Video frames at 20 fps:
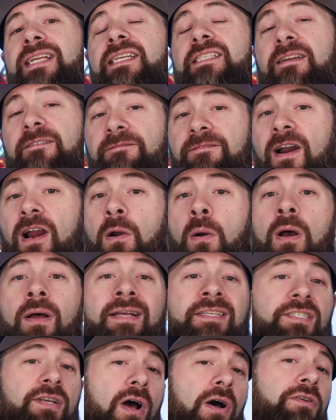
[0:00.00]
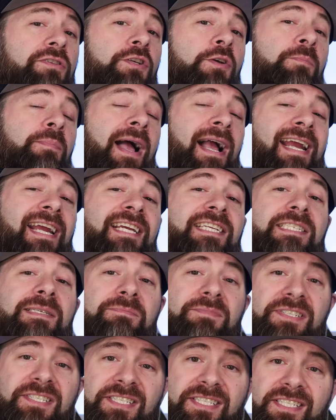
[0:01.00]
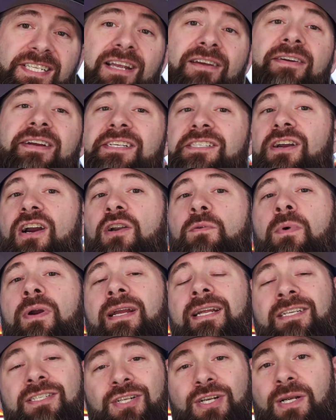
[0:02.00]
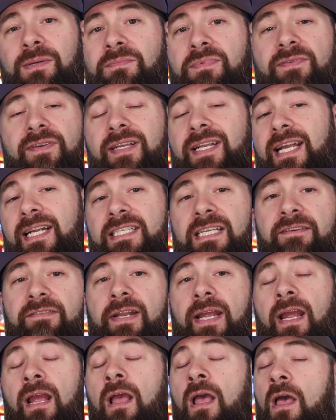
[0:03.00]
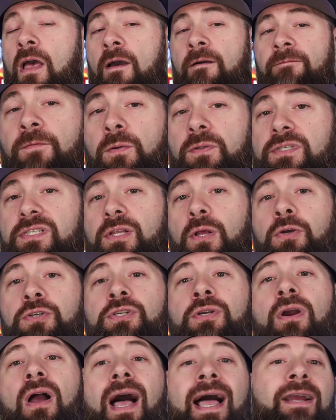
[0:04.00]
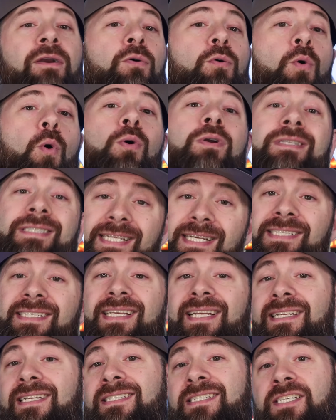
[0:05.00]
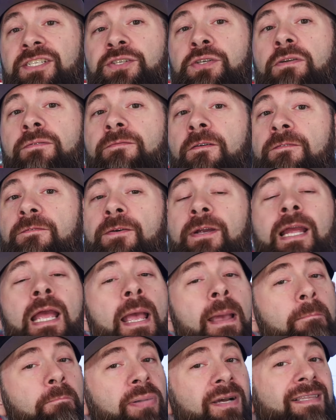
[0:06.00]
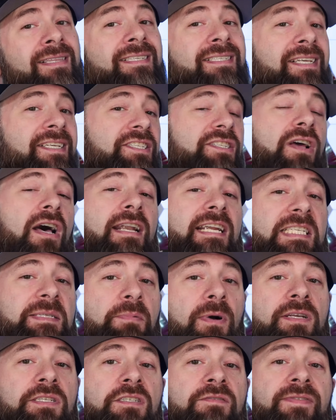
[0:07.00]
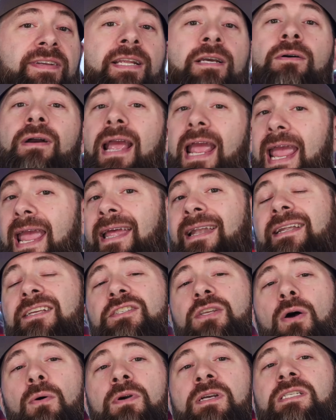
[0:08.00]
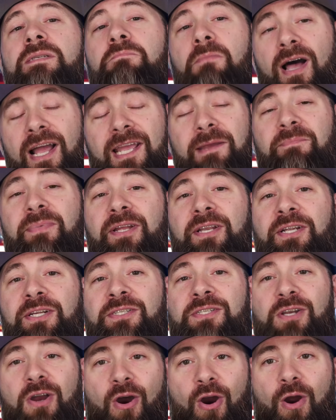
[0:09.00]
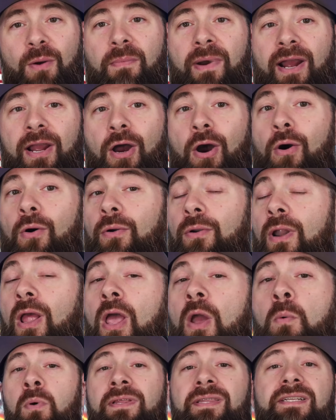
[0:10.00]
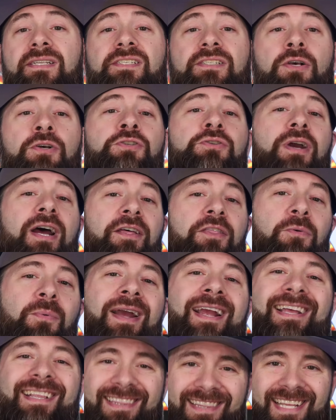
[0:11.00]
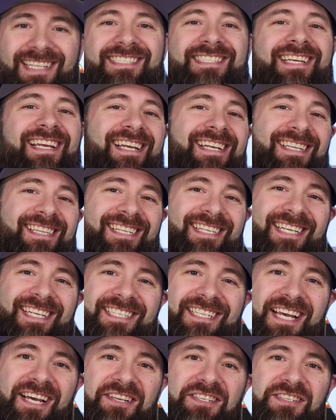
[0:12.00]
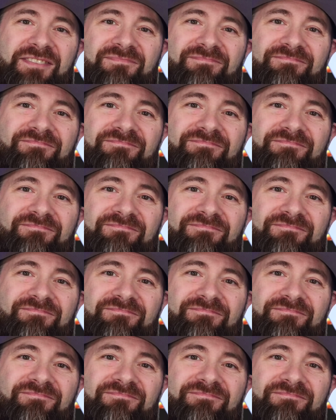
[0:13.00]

as a firewall, it's also packing some serious hardware in terms of connectivity. Full disclosure, iKOOLCORE did send us this unit for free, but this is not a sponsored video, and as always, my opinions are my own. With the disclosure out of the way, let's dig into the details.